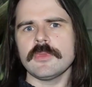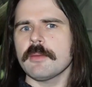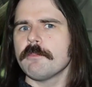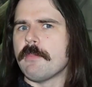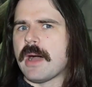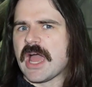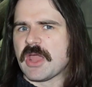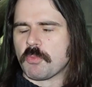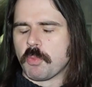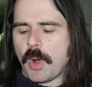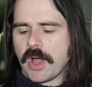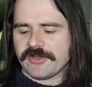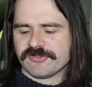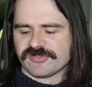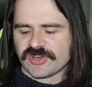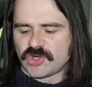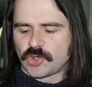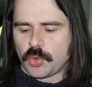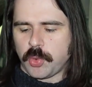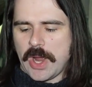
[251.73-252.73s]
my one
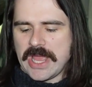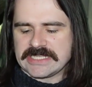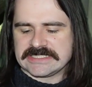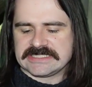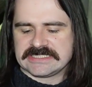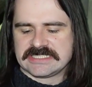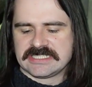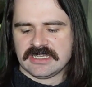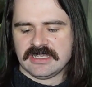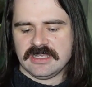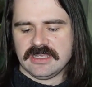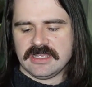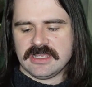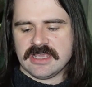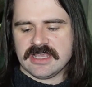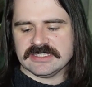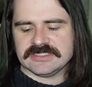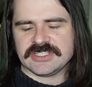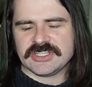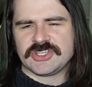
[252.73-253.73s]
request
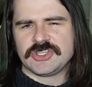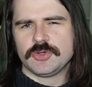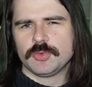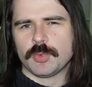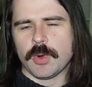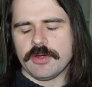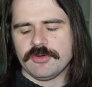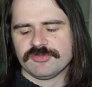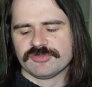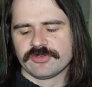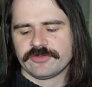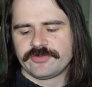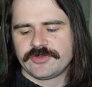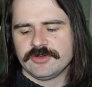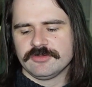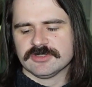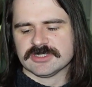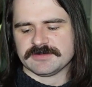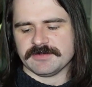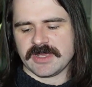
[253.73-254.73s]
is that you won't
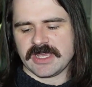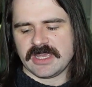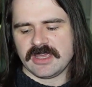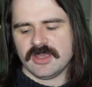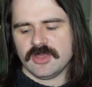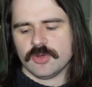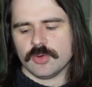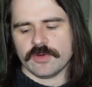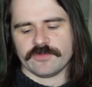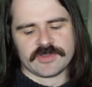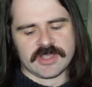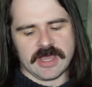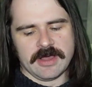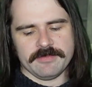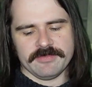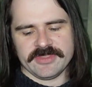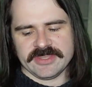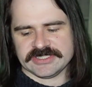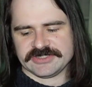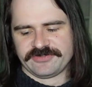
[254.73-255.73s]
refuse me, who have
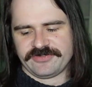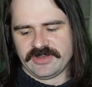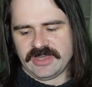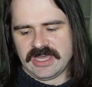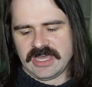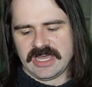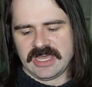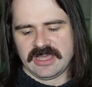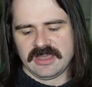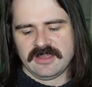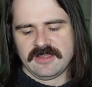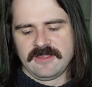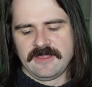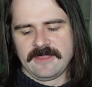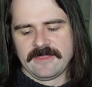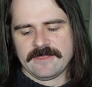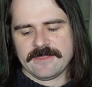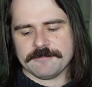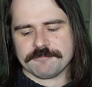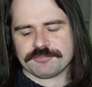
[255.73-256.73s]
come this far,
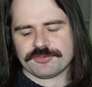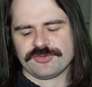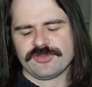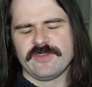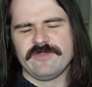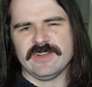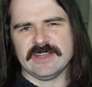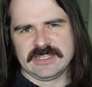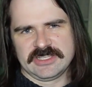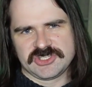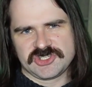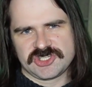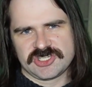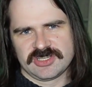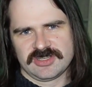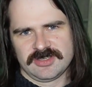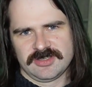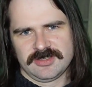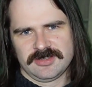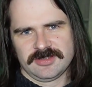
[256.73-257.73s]
the
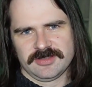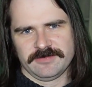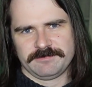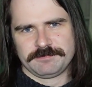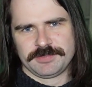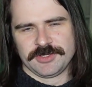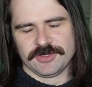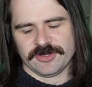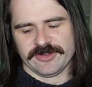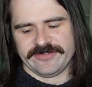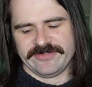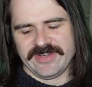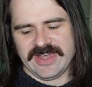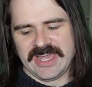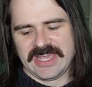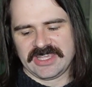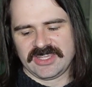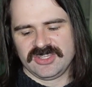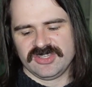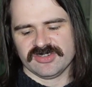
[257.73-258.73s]
privilege of
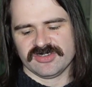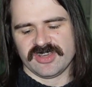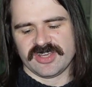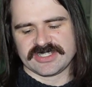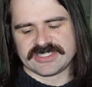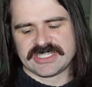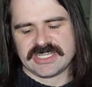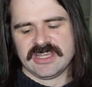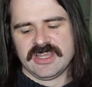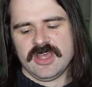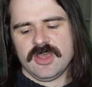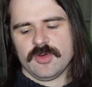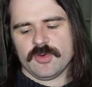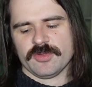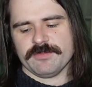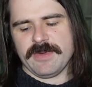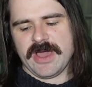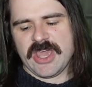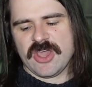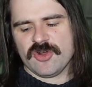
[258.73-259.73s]
purifying Heorot,
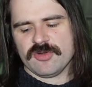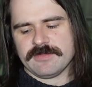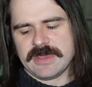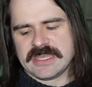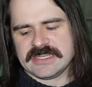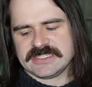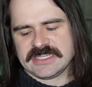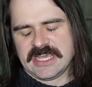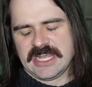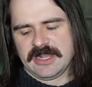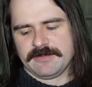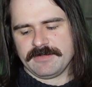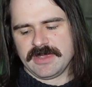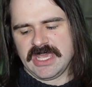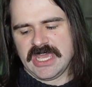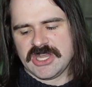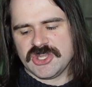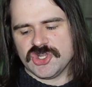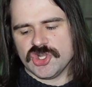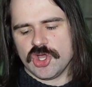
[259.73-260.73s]
with my own men to help
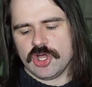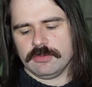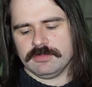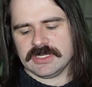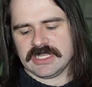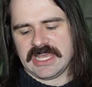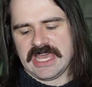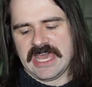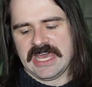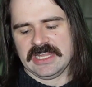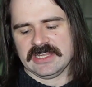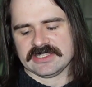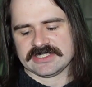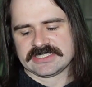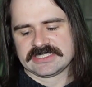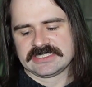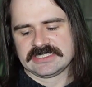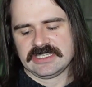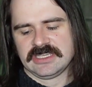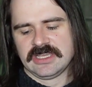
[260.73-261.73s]
me and nobody
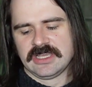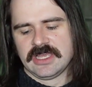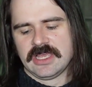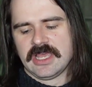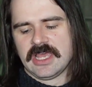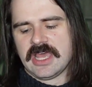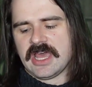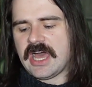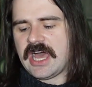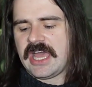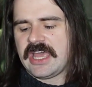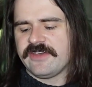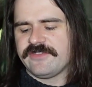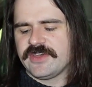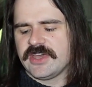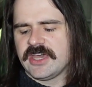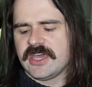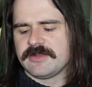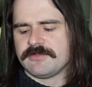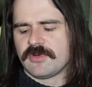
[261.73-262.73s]
else. I have
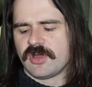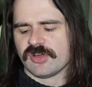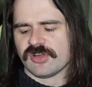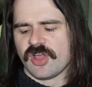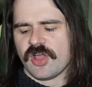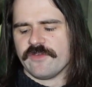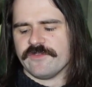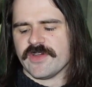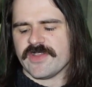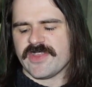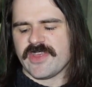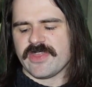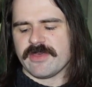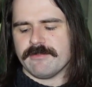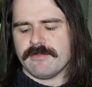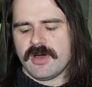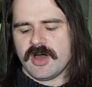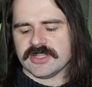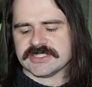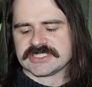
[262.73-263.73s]
heard, moreover, that the
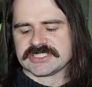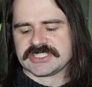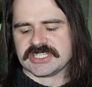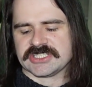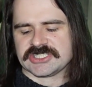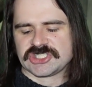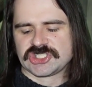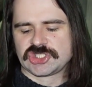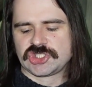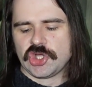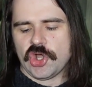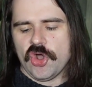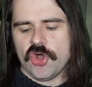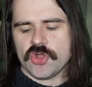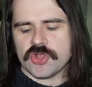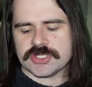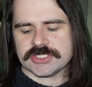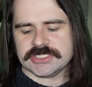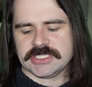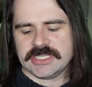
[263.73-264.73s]
monster
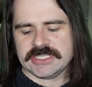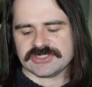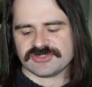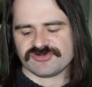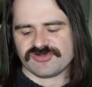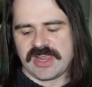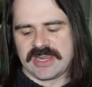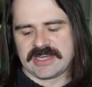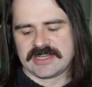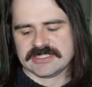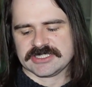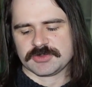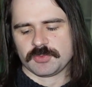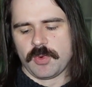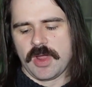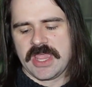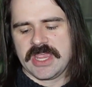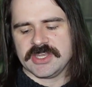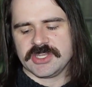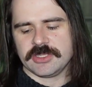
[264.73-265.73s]
scorns in his reckless
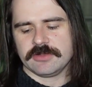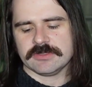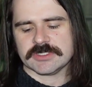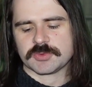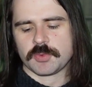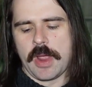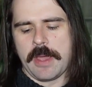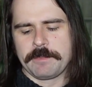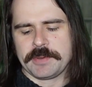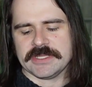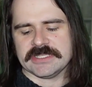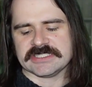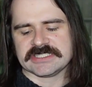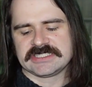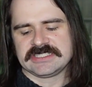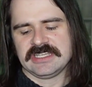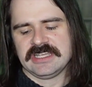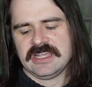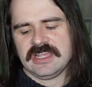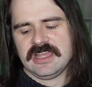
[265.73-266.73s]
way to use weapons.